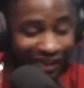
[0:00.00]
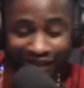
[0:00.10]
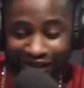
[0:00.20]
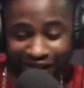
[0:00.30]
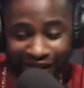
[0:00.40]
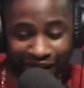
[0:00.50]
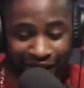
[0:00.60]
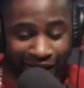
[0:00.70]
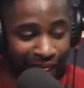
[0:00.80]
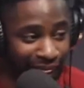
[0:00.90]

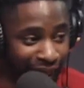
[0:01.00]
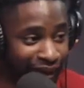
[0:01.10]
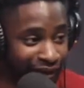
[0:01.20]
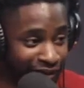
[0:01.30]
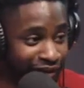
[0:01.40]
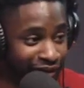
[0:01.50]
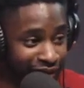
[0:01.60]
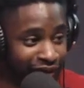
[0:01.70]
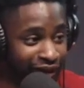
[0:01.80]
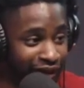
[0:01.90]
the
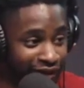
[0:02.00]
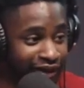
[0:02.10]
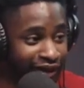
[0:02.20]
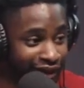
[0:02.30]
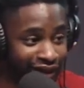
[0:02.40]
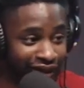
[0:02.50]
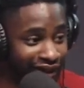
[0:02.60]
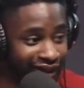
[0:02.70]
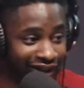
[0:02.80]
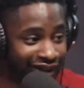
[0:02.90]
perk level right
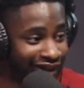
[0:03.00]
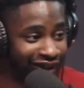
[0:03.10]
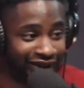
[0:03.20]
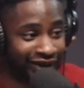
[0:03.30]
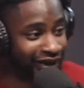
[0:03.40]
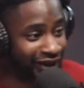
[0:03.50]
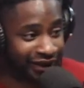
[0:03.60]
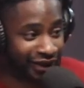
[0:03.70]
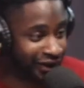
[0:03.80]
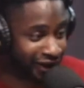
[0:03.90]
now of
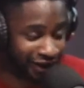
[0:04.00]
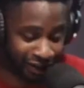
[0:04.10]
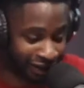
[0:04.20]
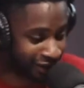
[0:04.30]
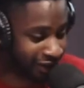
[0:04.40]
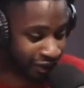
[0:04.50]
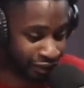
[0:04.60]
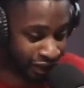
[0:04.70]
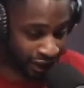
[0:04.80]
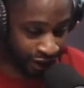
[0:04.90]
deaths. Like
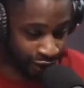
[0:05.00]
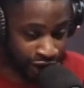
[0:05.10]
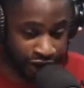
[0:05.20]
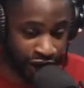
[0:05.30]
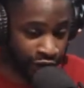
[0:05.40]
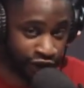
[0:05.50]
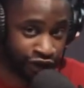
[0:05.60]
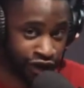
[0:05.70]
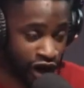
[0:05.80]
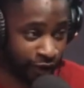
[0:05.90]
they want to
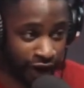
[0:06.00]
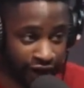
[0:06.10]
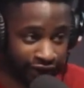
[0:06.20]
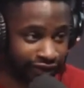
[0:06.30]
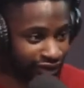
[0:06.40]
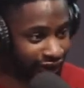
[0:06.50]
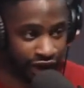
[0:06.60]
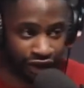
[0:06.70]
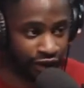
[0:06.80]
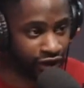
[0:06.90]
talk about it. They
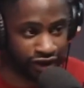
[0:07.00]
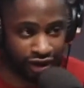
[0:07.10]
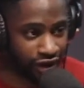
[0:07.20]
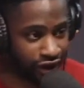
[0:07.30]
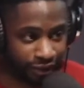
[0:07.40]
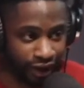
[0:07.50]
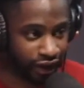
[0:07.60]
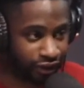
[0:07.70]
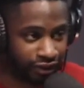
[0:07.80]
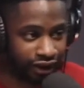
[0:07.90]
don't even want to talk about
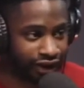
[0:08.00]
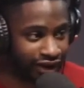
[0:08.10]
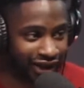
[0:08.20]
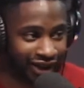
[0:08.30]
it.